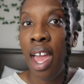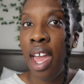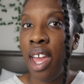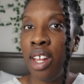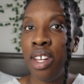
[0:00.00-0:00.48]

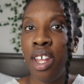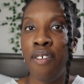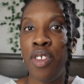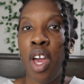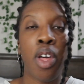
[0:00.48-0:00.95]
And
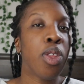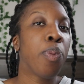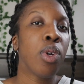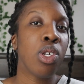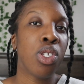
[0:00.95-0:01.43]
if the other
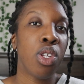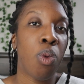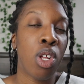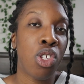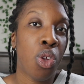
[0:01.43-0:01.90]
person
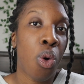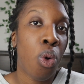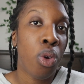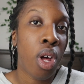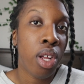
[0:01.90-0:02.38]
wants to
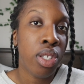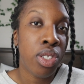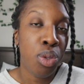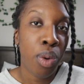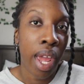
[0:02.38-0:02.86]
hold on
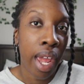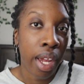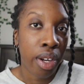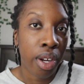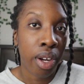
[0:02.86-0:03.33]
to
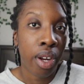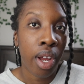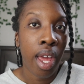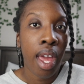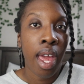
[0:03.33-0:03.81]
anger
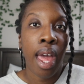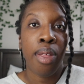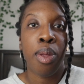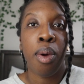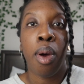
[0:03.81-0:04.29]

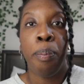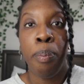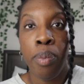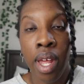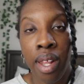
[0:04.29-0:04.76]
and
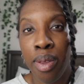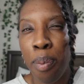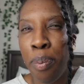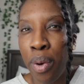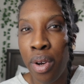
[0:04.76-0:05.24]

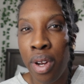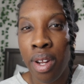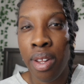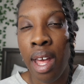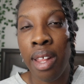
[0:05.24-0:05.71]
the
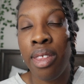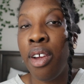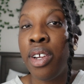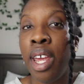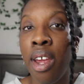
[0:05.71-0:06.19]
burden that they
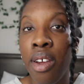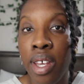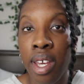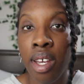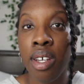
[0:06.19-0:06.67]
are
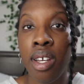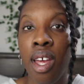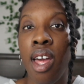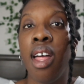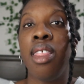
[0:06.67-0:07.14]
carrying,
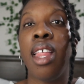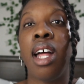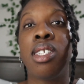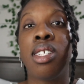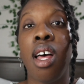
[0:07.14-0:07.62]

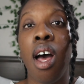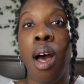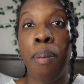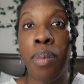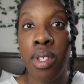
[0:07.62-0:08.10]
that's
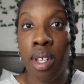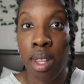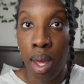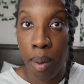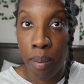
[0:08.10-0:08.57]
up to
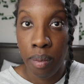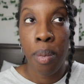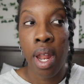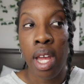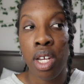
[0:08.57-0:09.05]
them.
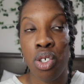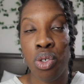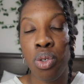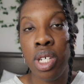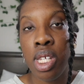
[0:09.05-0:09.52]
But I could
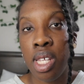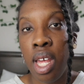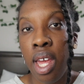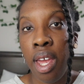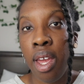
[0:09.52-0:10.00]
truly
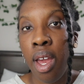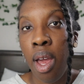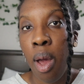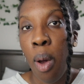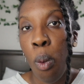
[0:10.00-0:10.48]
say,
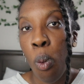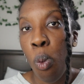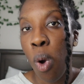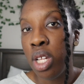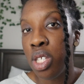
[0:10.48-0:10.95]

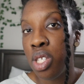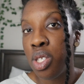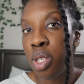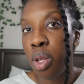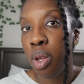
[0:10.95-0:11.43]

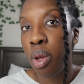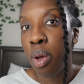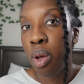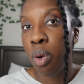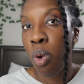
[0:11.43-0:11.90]
once
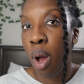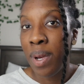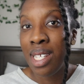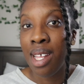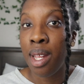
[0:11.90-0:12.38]

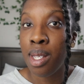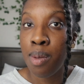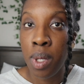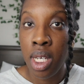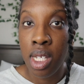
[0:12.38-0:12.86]
Kwame said his
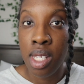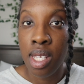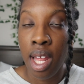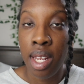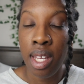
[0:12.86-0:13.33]
piece
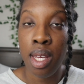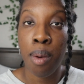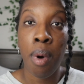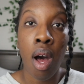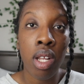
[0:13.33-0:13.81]
and he
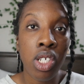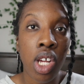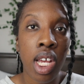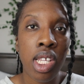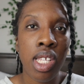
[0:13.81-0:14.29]

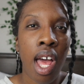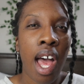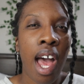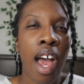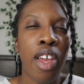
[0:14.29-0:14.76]
apologized,
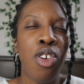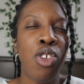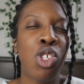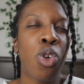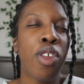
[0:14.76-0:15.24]
you
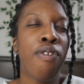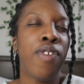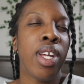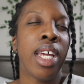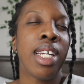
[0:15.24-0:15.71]
sort of
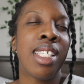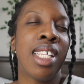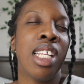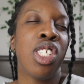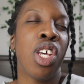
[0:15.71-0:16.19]
feel like a
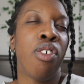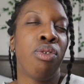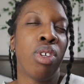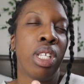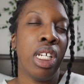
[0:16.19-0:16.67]
sense of
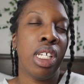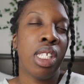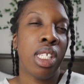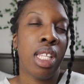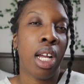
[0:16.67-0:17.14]

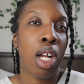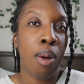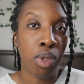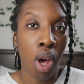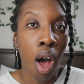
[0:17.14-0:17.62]
release that
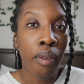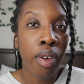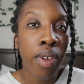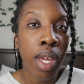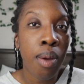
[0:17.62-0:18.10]
comes off
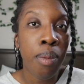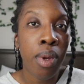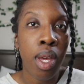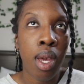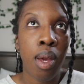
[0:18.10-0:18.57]
of him,
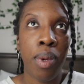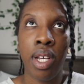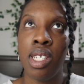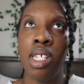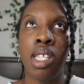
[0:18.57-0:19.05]

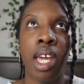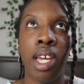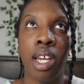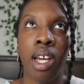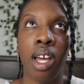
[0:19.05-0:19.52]
because he's
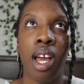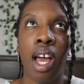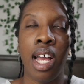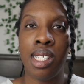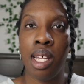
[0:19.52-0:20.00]
like,
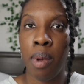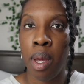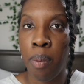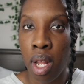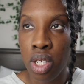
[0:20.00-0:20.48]
I said my
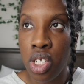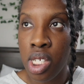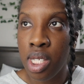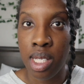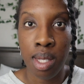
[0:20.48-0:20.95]

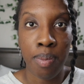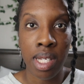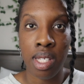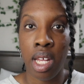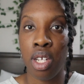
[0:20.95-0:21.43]
apologies, that's the
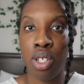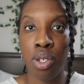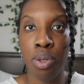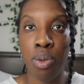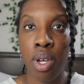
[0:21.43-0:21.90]
best I could
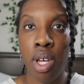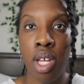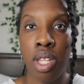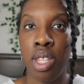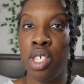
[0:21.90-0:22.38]
do.
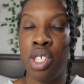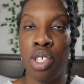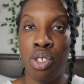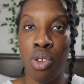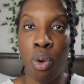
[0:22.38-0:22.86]
This
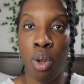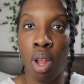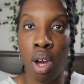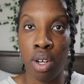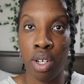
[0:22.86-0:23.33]
is no
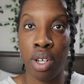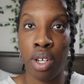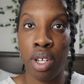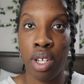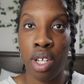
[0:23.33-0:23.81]

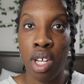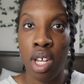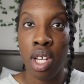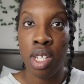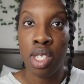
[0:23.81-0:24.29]
longer
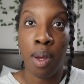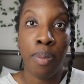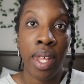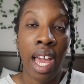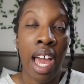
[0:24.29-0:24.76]

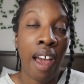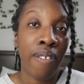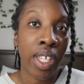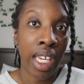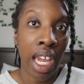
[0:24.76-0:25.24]
something I
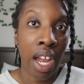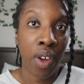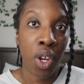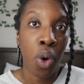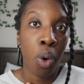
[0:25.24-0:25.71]
have to
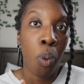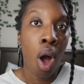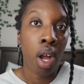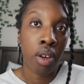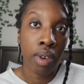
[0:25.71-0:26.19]
carry or
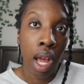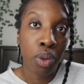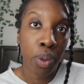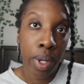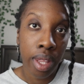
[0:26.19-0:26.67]
walk
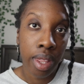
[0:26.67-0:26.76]
around with.